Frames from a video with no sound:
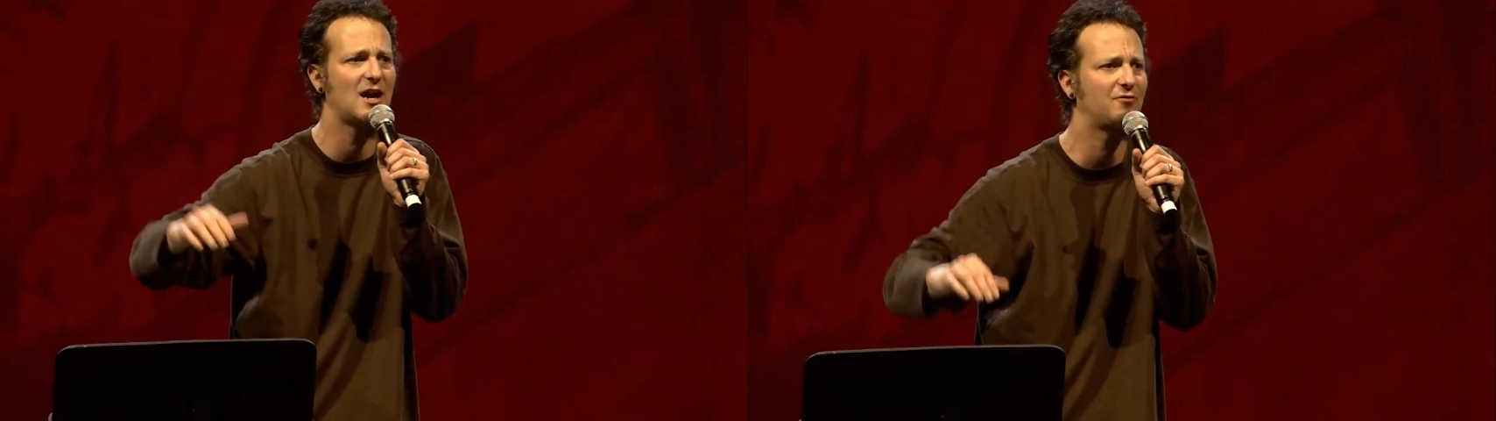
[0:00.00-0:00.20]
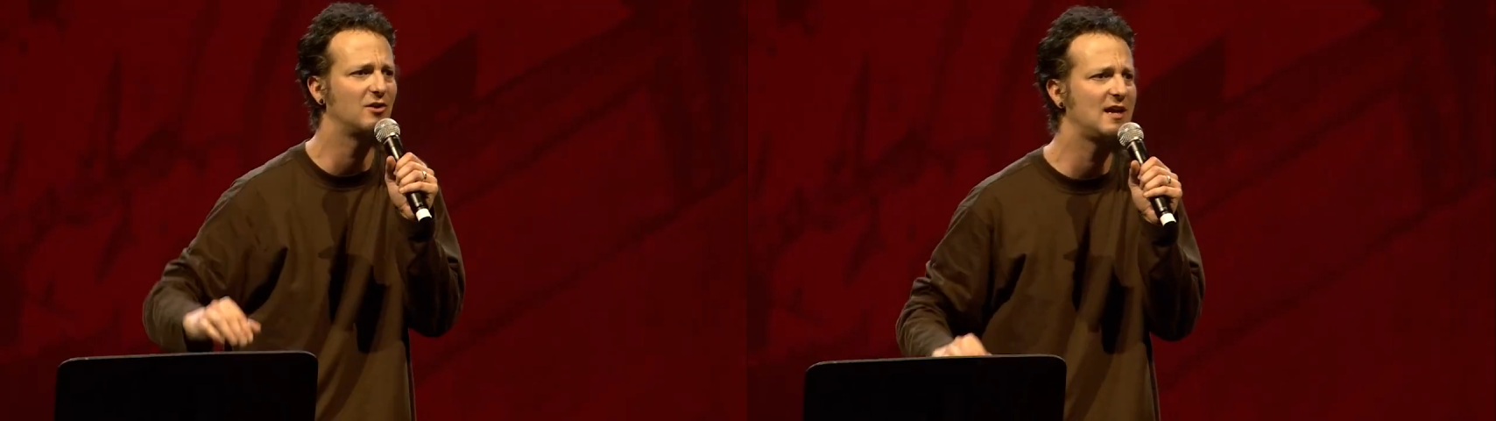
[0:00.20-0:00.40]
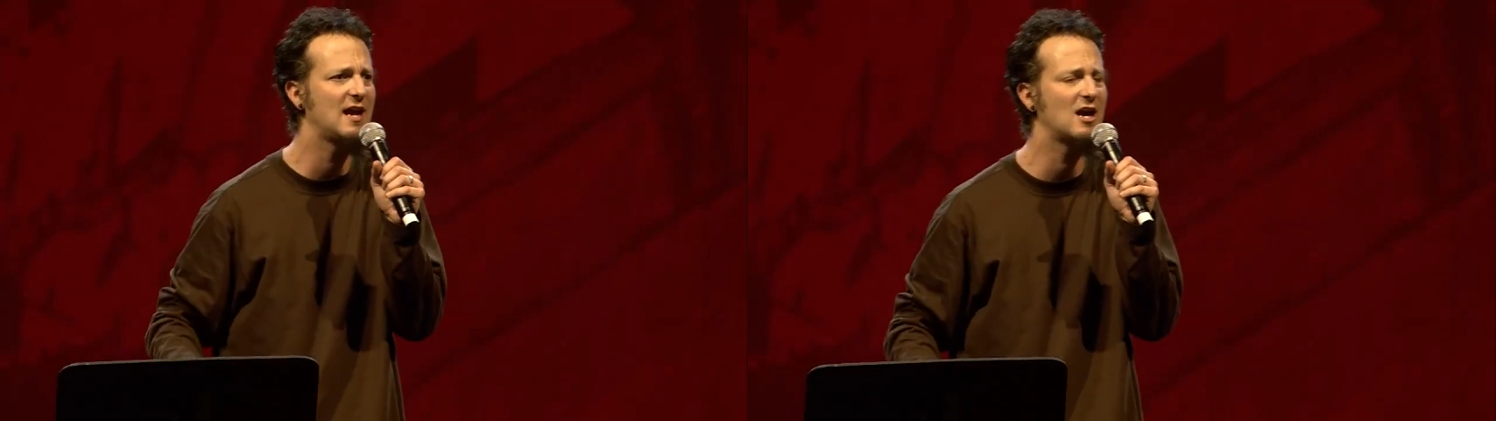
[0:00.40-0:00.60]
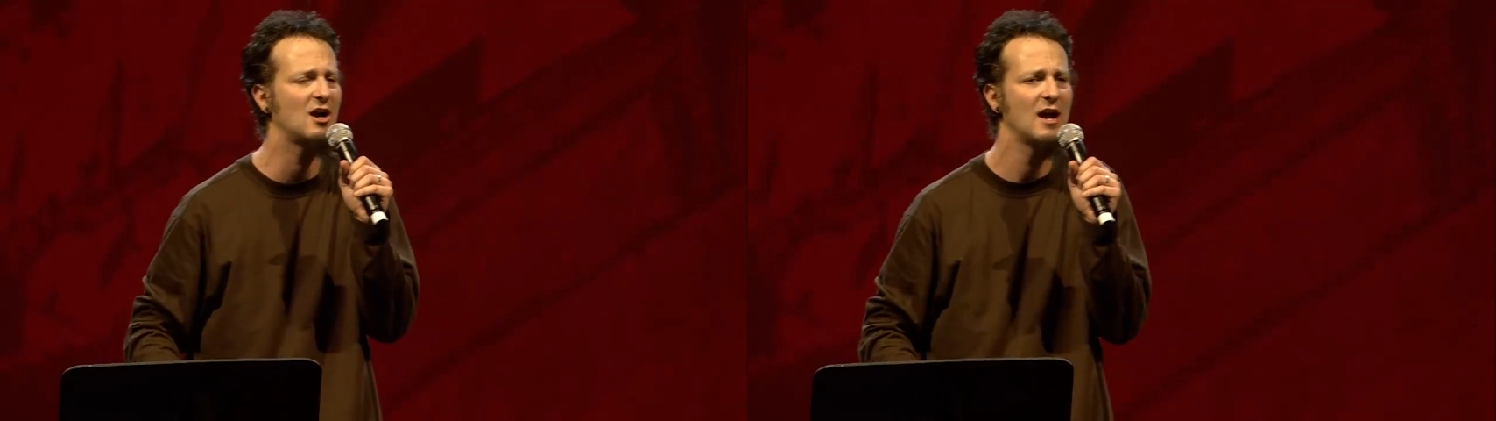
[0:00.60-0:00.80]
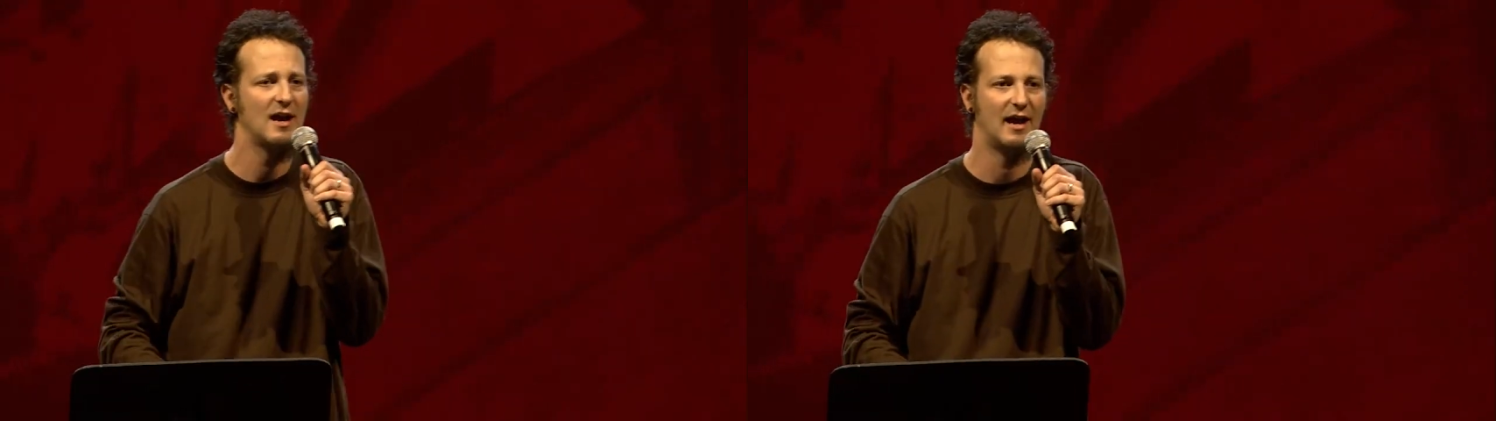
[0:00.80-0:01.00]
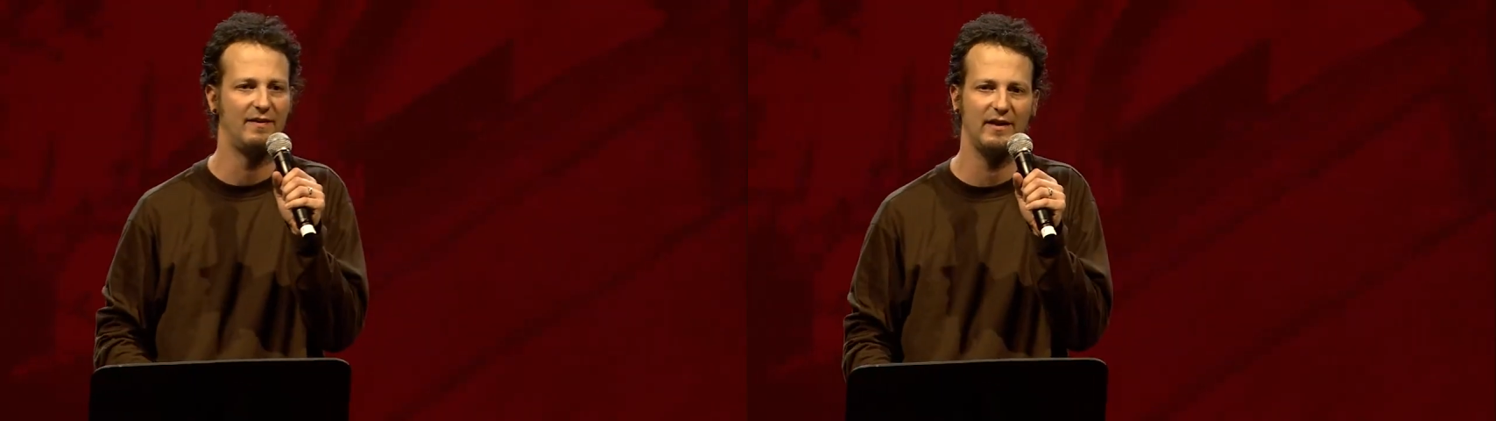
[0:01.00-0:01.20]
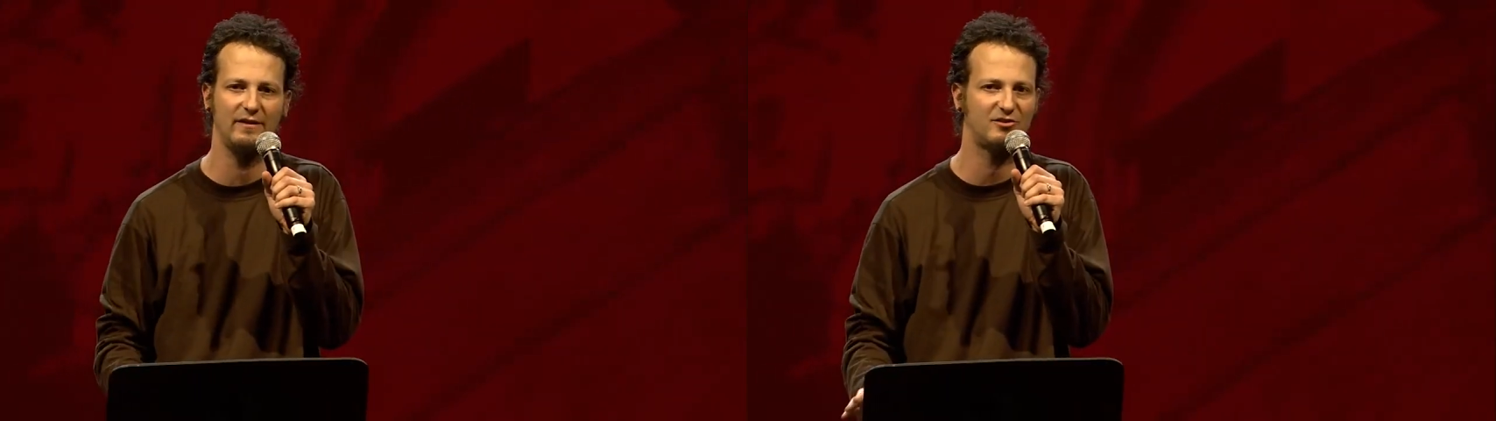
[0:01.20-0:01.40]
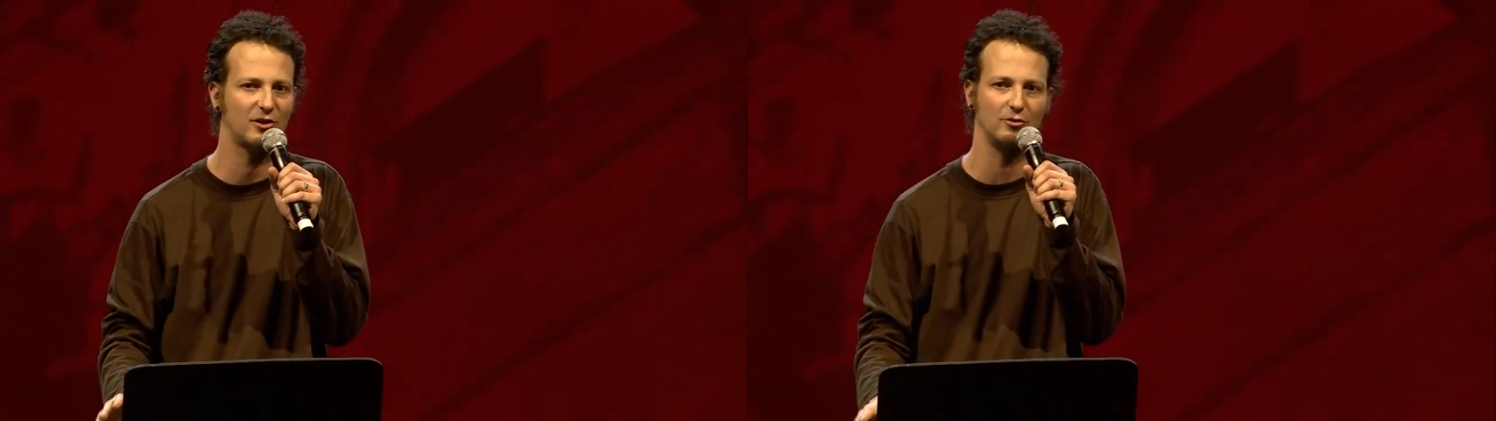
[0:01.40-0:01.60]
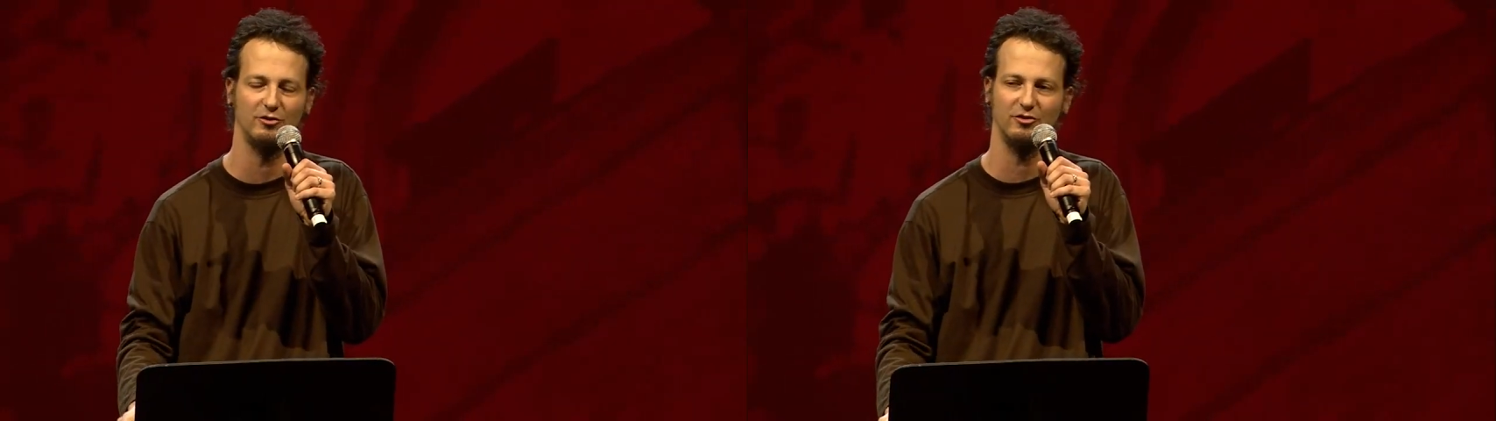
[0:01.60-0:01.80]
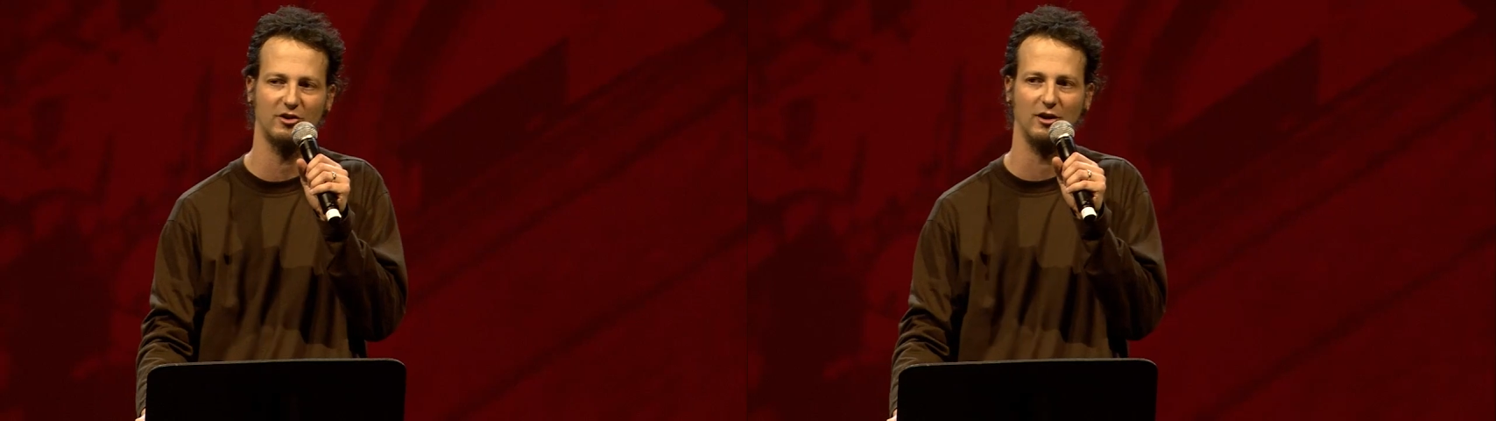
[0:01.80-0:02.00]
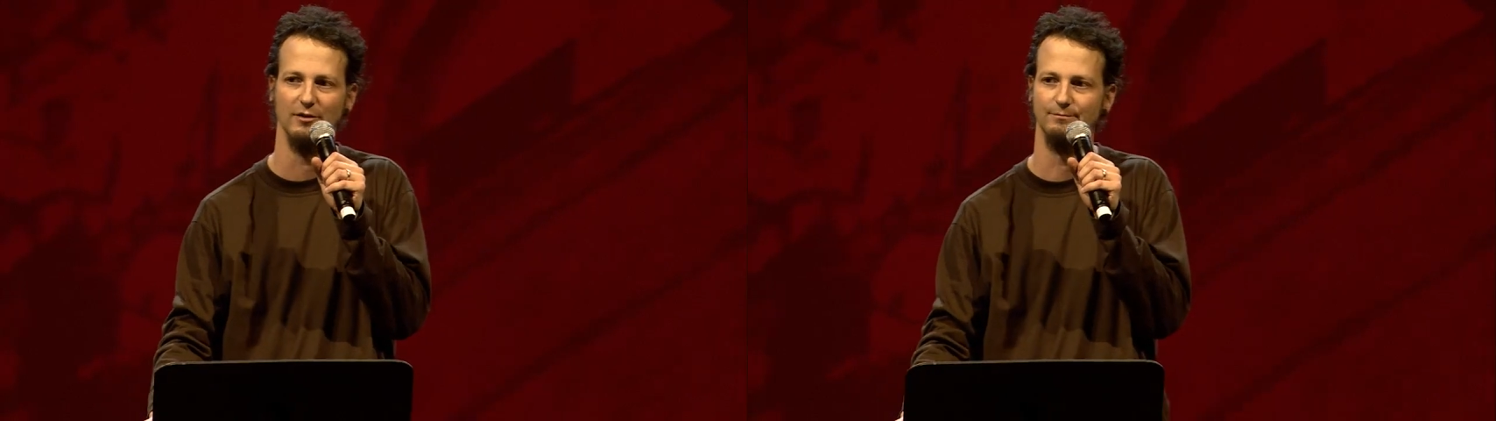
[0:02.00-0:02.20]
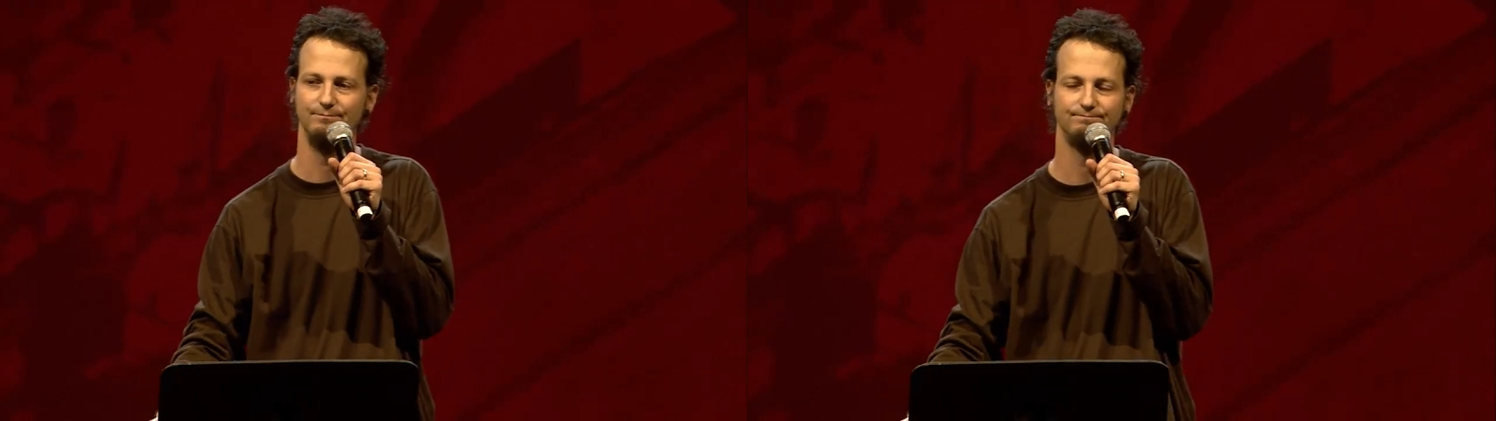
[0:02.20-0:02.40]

after year, and then the soldiers come.